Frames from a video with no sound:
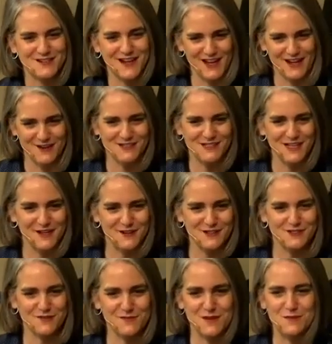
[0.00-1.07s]
and our
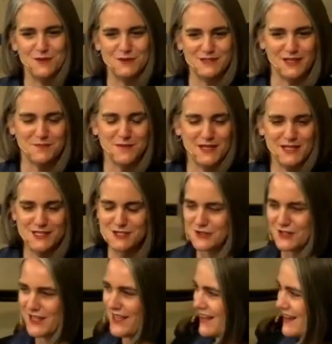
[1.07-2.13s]
singers from the music ministry,